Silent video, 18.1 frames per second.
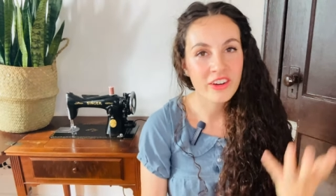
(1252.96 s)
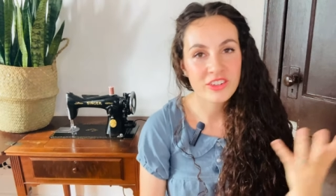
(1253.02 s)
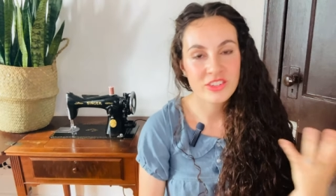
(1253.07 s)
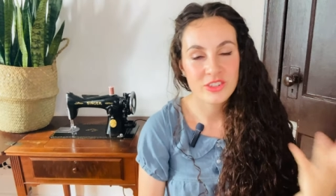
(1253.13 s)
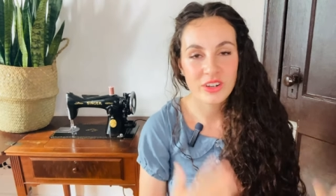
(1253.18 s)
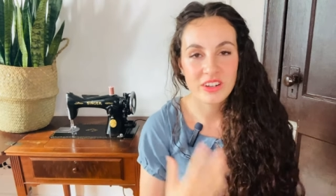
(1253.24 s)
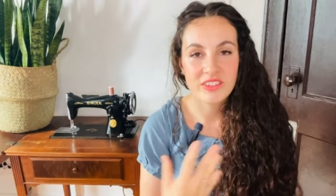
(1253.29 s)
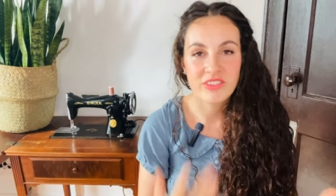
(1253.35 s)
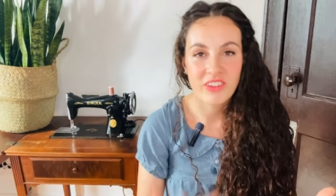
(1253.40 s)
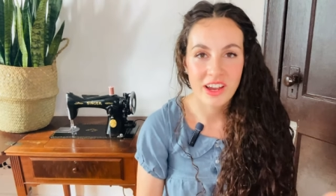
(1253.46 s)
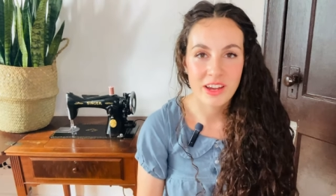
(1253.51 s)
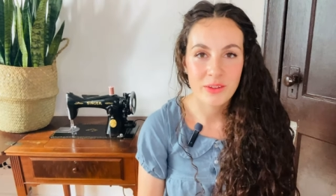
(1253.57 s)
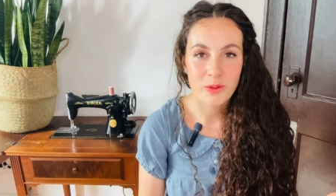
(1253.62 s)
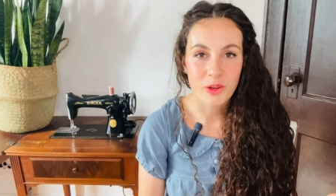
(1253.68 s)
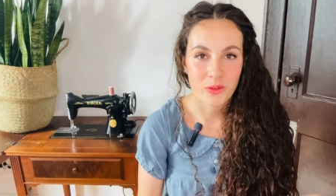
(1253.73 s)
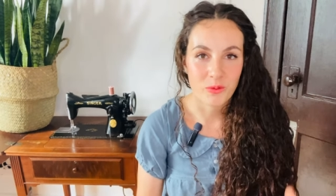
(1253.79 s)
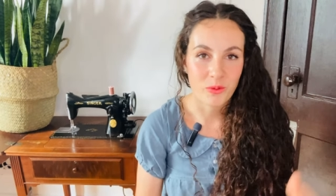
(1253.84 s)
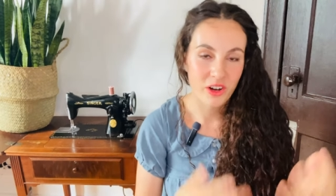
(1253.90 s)
do I
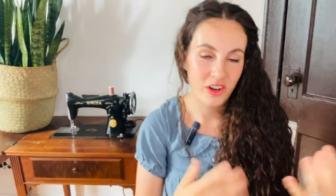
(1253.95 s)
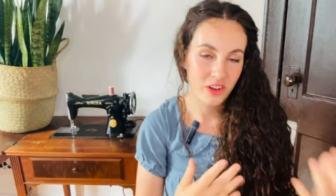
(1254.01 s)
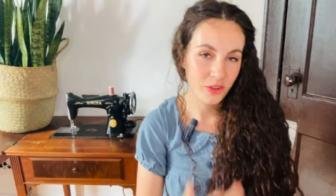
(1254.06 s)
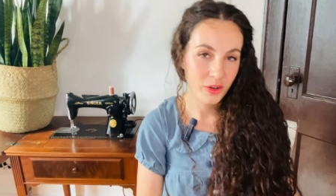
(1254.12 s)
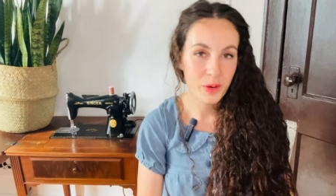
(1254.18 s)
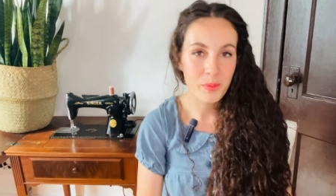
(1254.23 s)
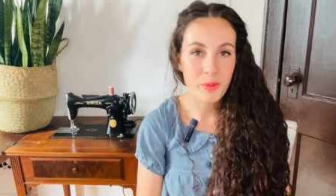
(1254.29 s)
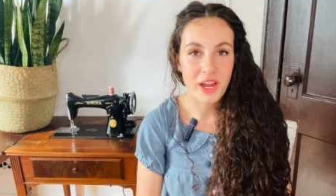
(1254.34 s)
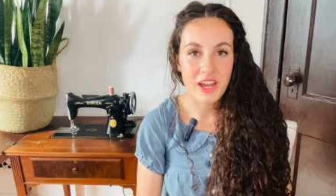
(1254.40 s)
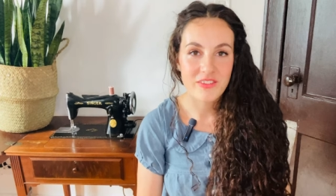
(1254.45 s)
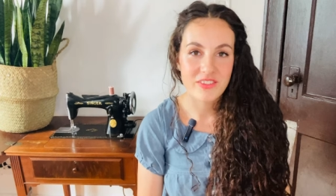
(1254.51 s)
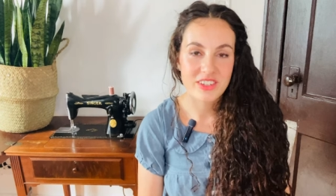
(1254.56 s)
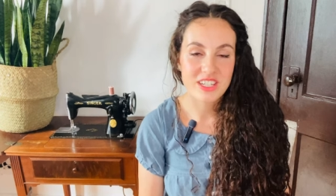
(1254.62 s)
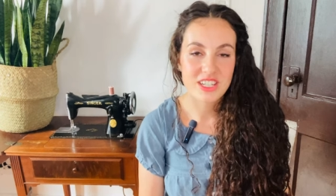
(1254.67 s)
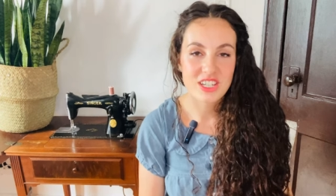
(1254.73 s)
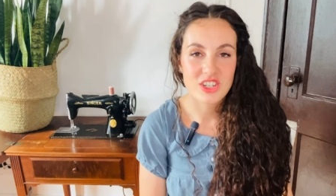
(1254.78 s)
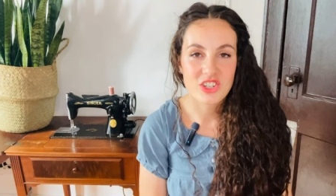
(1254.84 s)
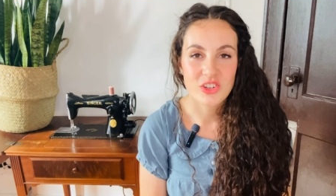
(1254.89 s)
find one? Where do I buy a
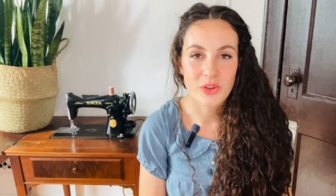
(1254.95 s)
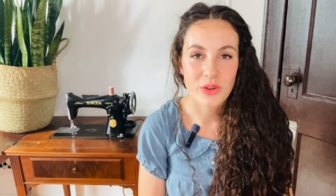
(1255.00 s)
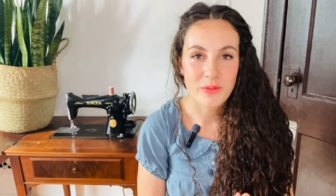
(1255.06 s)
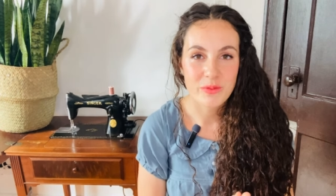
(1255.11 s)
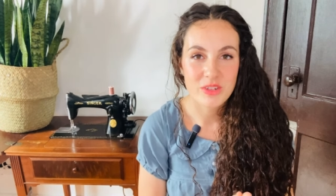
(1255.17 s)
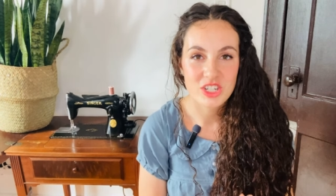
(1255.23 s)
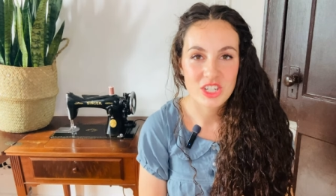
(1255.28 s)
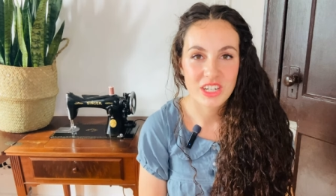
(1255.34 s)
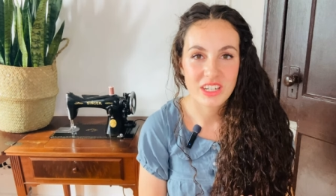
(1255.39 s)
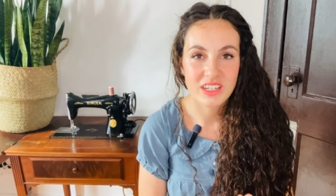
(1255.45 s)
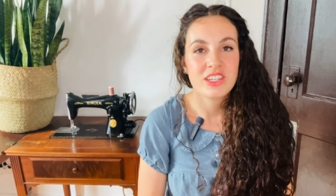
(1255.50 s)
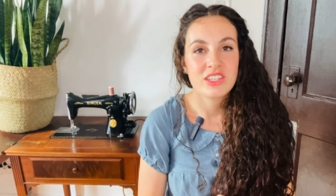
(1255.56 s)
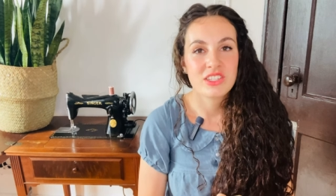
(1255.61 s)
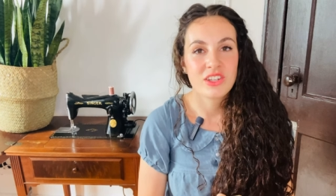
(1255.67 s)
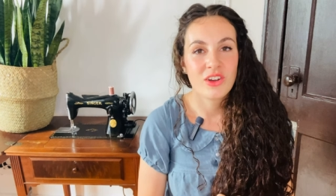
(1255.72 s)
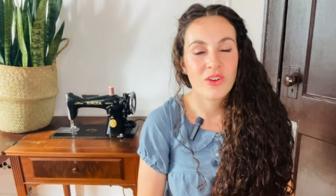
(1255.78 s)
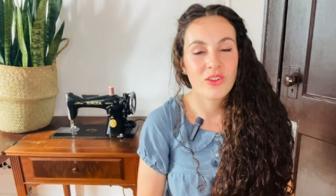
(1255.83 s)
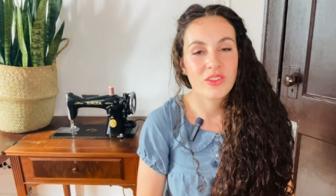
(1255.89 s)
vintage sewing machine?
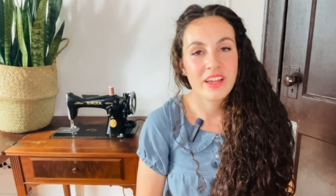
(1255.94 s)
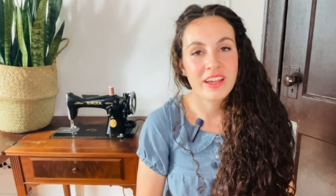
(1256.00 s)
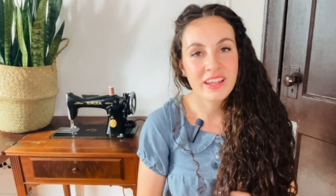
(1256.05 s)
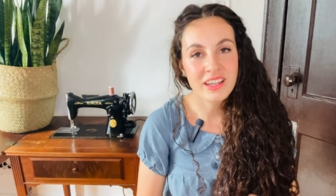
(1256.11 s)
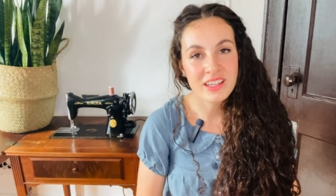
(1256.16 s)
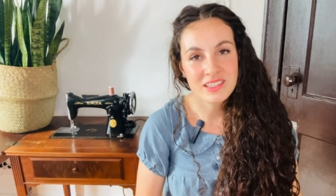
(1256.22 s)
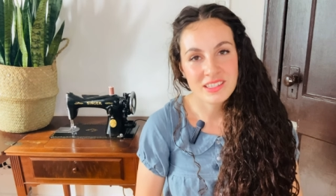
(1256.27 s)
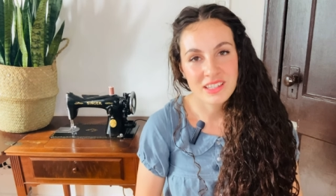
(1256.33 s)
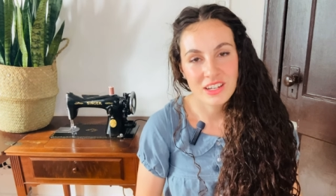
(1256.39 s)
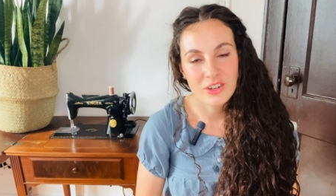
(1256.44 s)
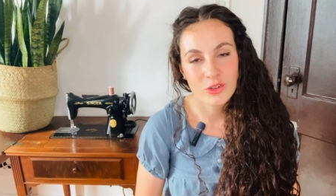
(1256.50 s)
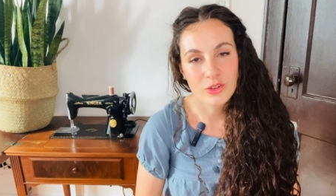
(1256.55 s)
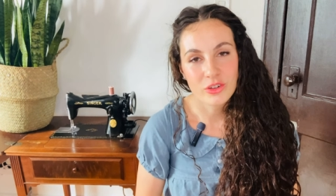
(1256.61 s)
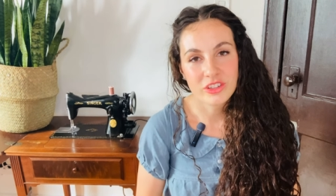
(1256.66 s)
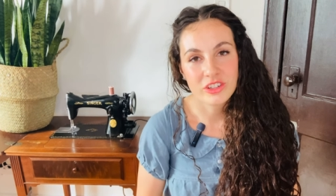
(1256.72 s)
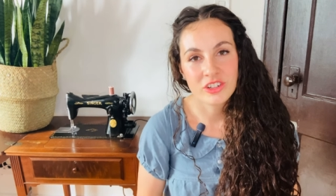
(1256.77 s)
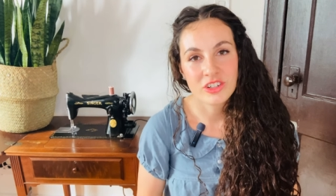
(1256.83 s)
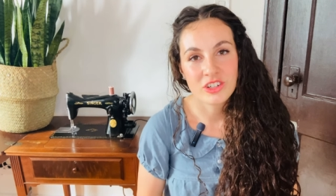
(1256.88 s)
So like I said
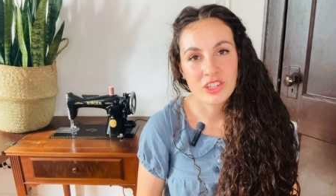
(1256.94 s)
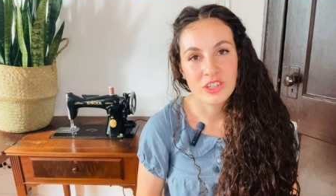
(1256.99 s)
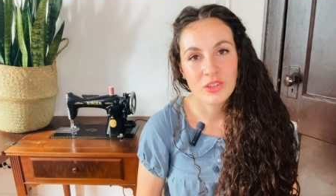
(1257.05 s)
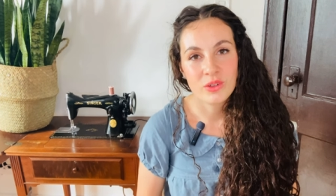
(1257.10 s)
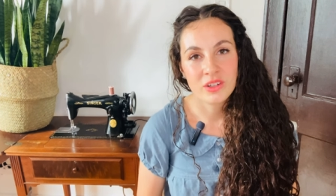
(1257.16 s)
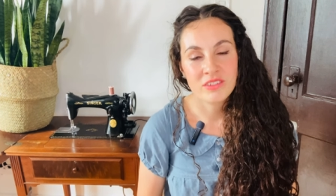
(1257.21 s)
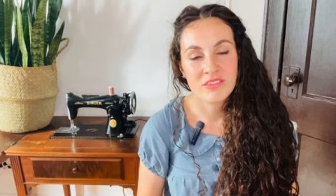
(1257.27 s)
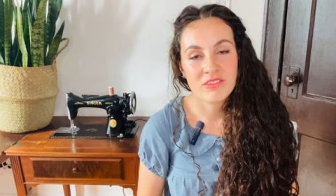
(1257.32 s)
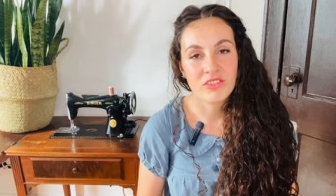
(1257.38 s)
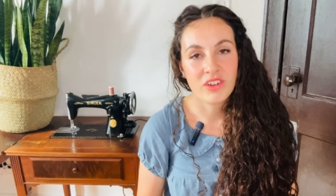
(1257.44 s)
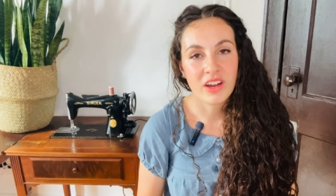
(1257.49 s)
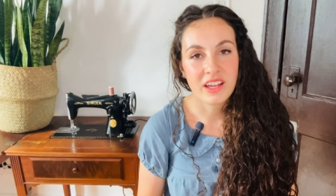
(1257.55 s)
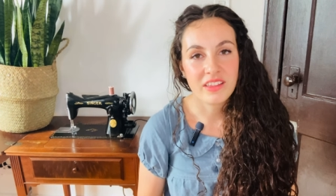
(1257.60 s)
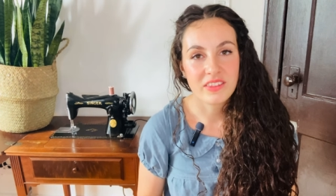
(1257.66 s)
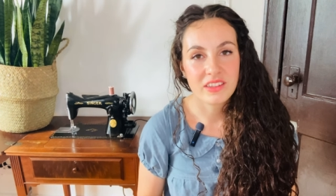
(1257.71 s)
earlier, you can find